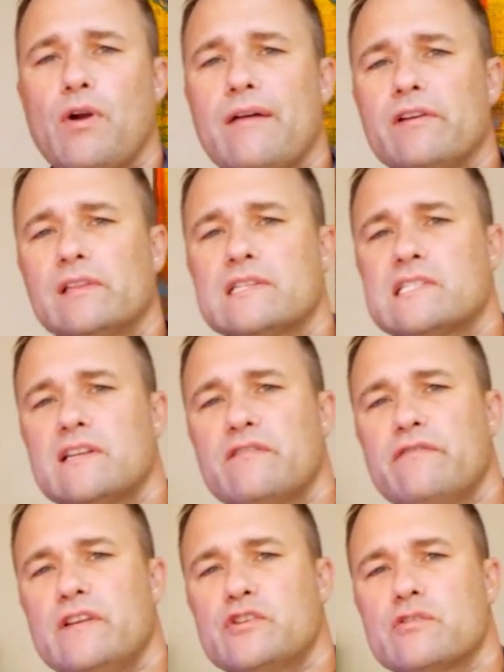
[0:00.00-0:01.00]
listening
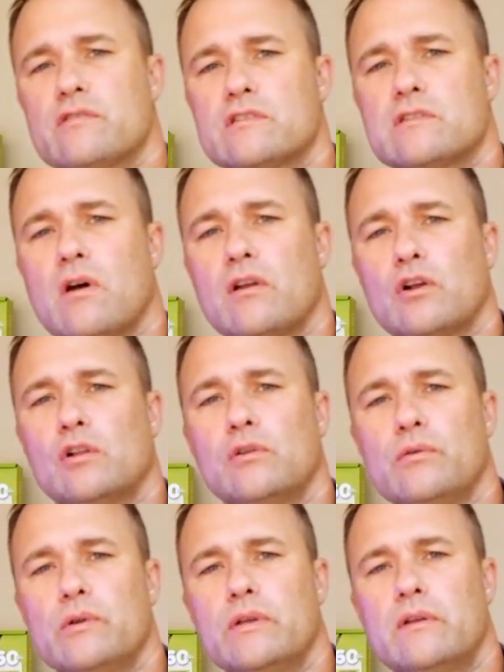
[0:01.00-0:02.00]
feature is not
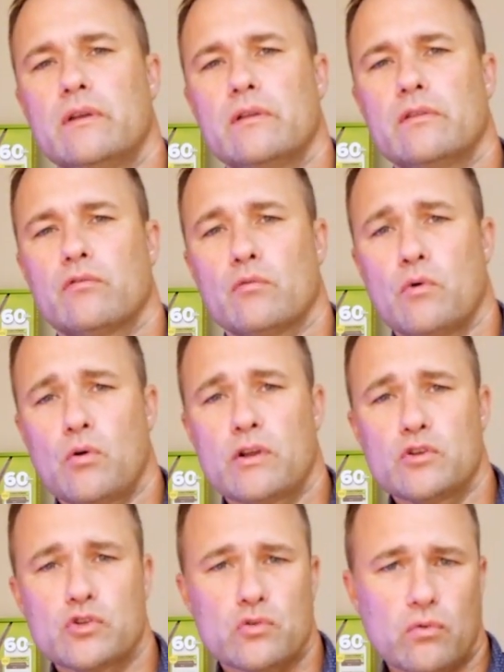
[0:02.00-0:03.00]
included in the remote
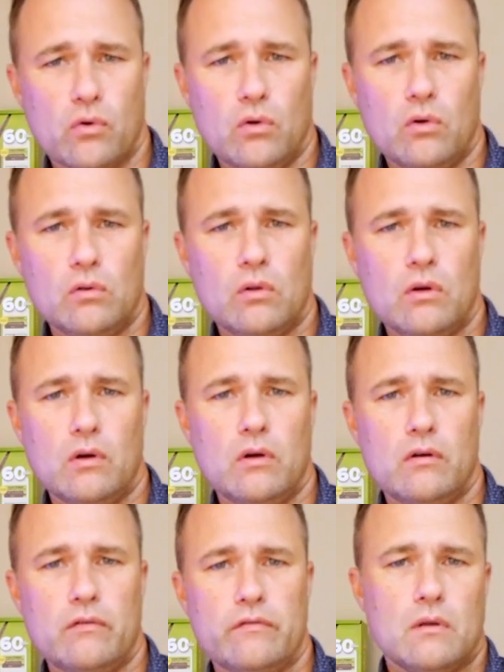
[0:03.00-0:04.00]
control
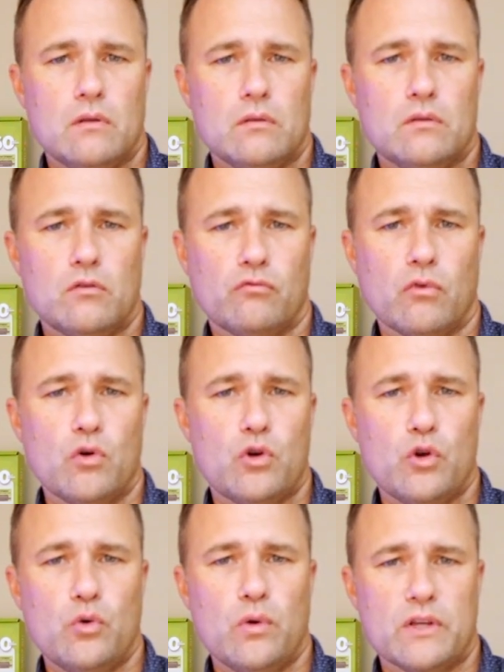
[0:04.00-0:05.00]
of the
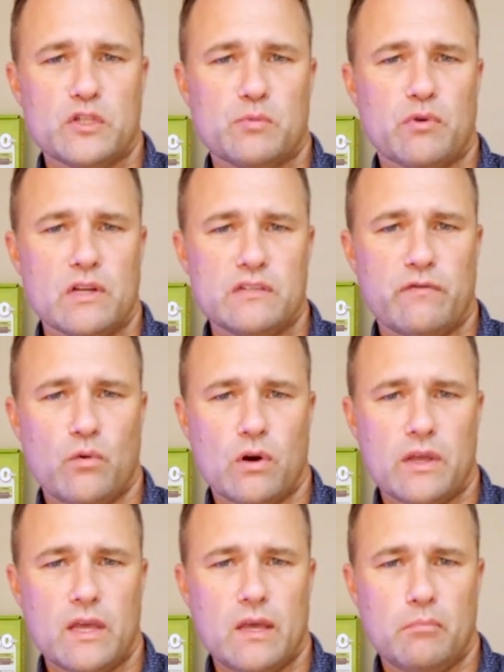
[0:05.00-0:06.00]
Roku Express
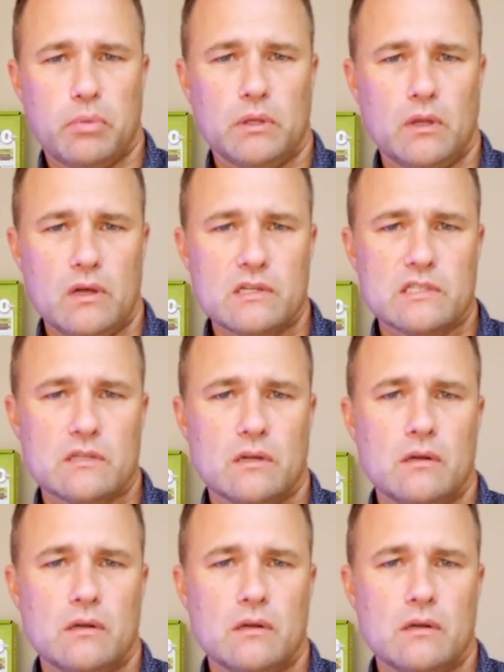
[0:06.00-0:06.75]
4K Plus,